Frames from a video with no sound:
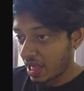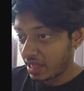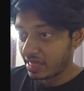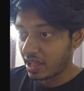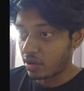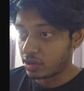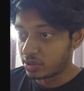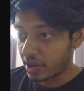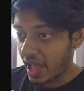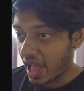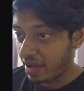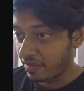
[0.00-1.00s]
They also
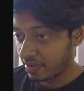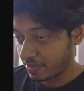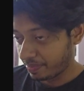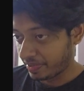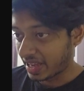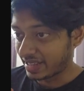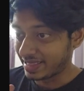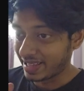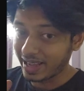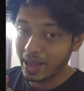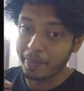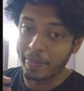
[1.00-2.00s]
have, I
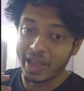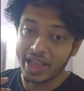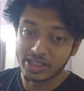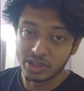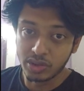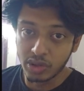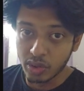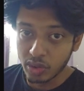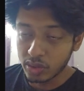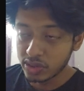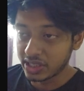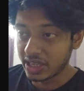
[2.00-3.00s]
think, a pay as you
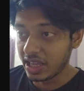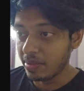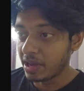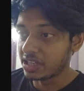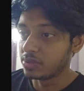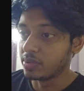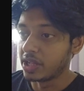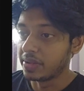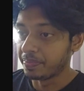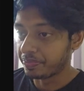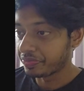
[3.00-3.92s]
go scheme as well.